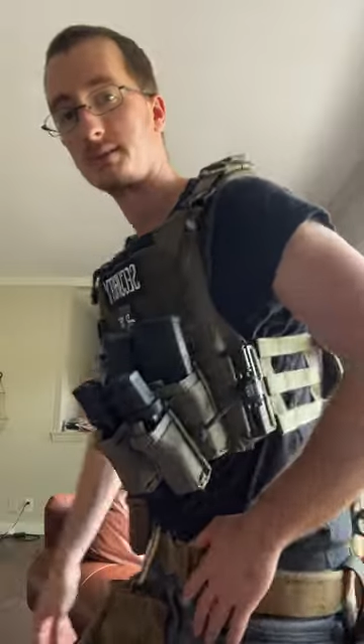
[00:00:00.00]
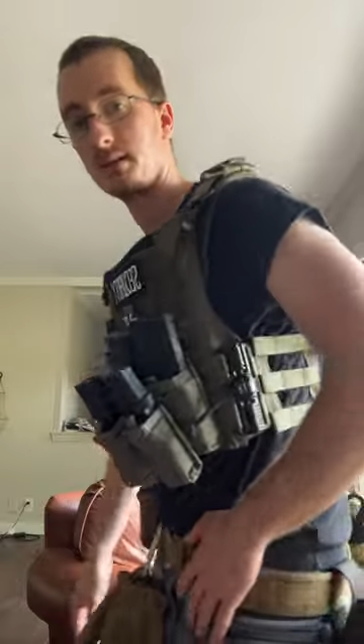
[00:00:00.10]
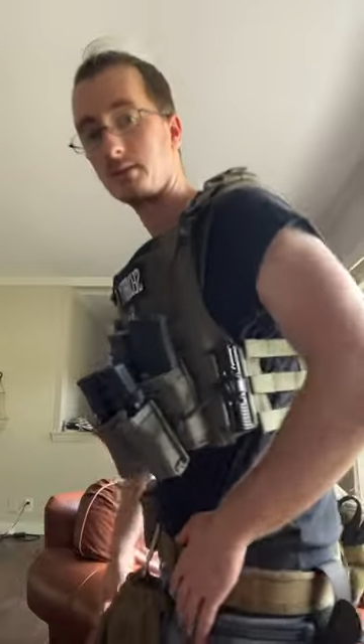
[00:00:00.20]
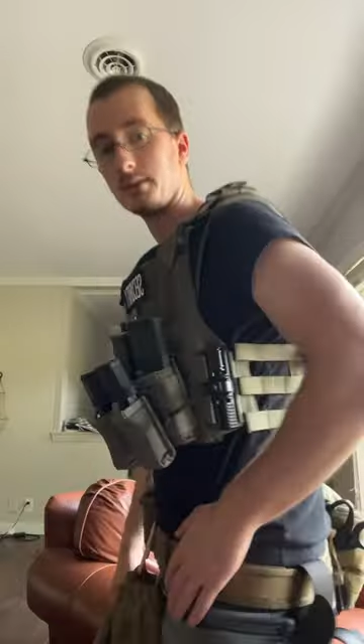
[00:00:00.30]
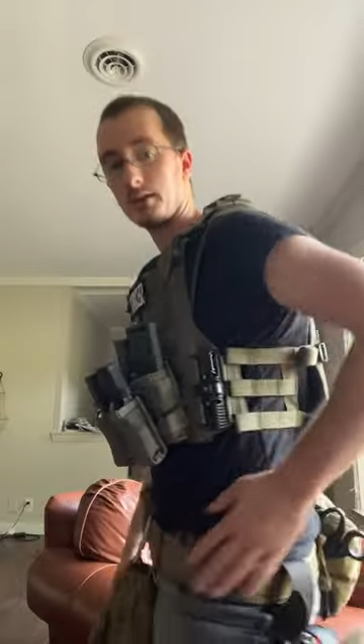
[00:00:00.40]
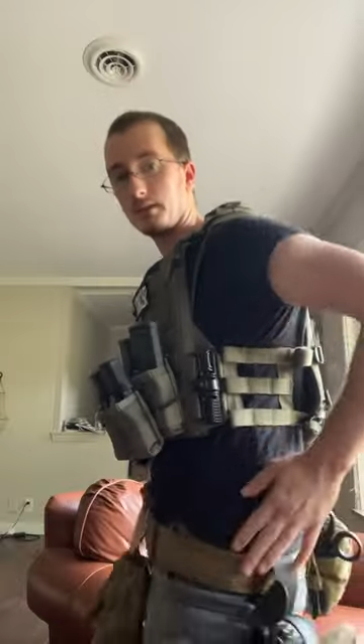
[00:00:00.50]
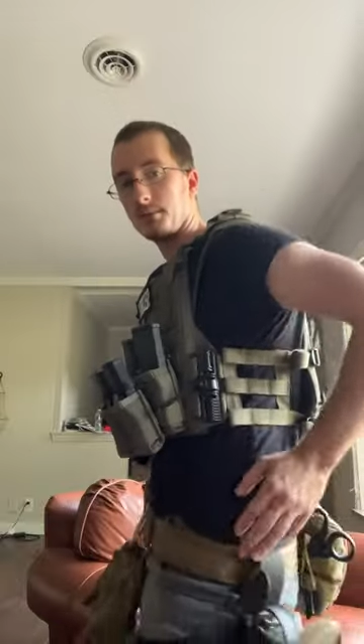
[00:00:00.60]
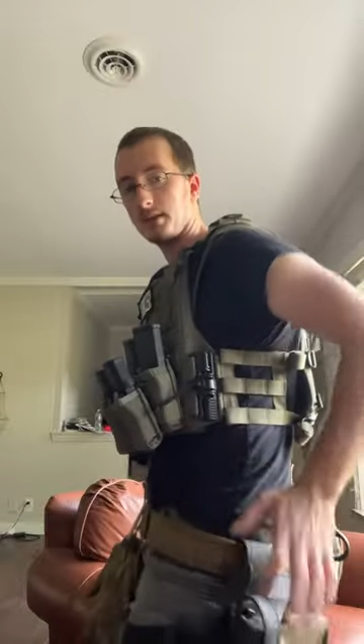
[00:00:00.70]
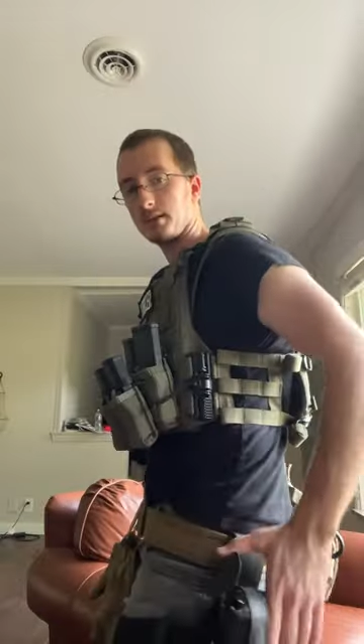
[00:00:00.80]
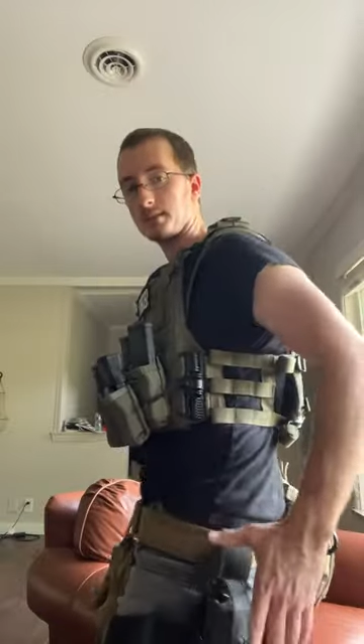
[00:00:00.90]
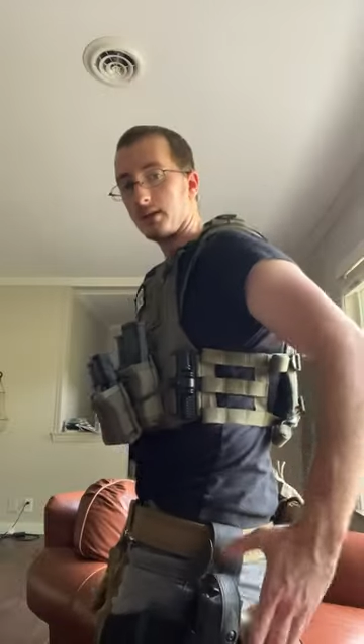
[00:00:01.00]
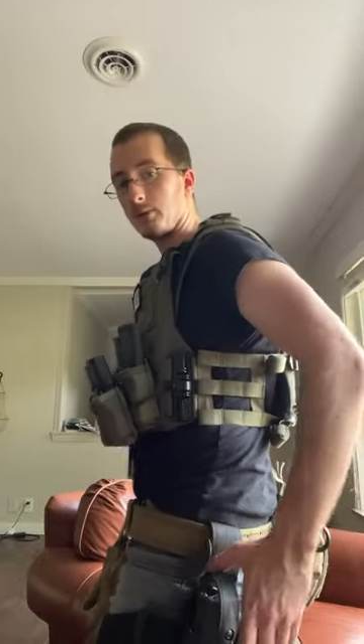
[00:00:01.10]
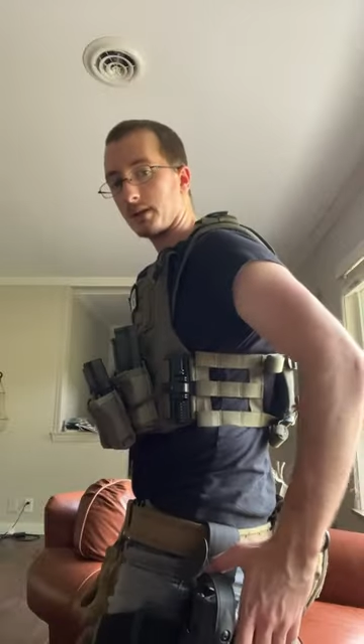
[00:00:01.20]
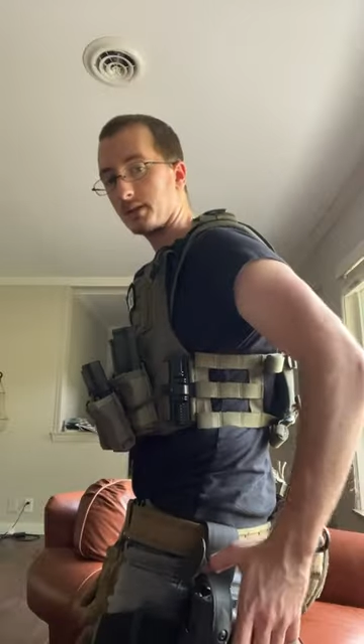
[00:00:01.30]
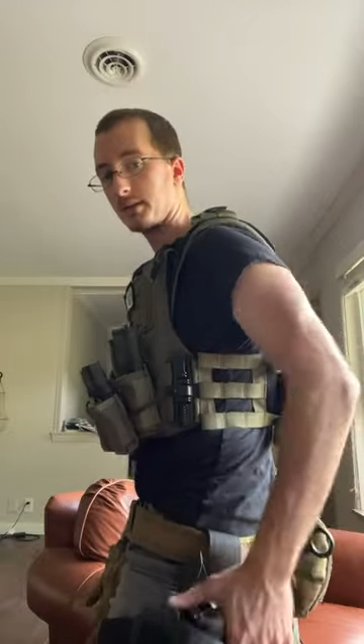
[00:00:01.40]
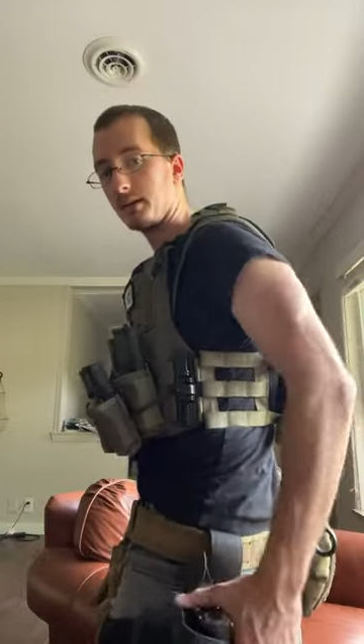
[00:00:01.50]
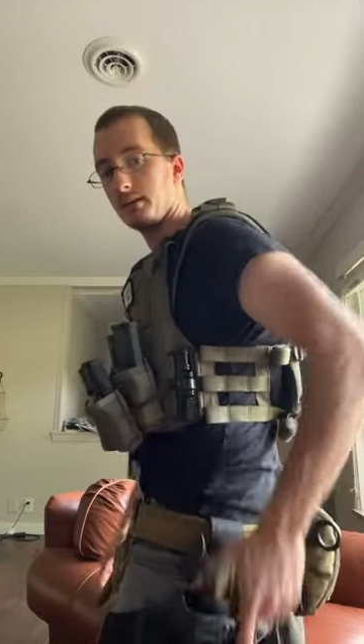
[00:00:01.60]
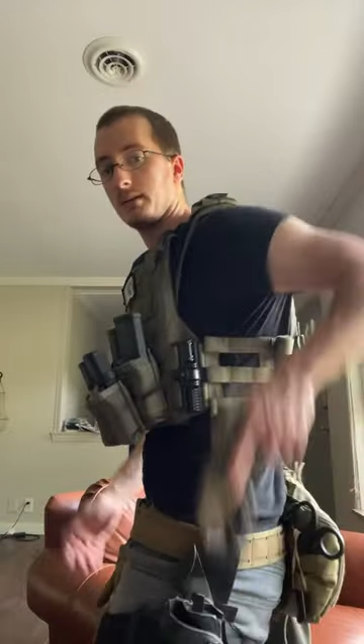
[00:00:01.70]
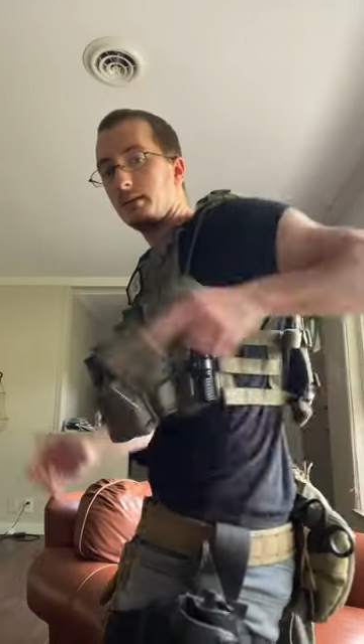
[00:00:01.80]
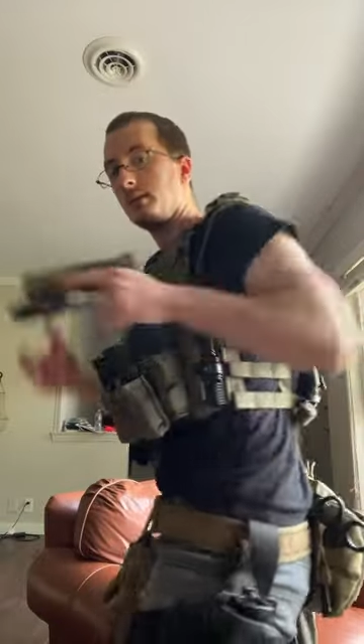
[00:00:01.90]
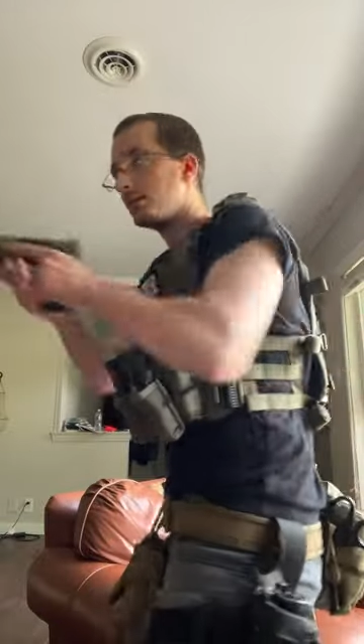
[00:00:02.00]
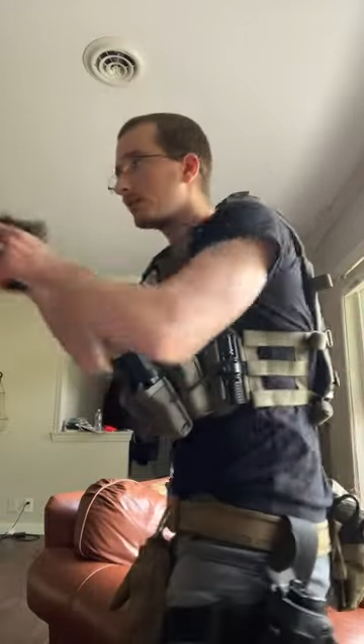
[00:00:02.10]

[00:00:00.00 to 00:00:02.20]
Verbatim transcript: side clear because I want to get that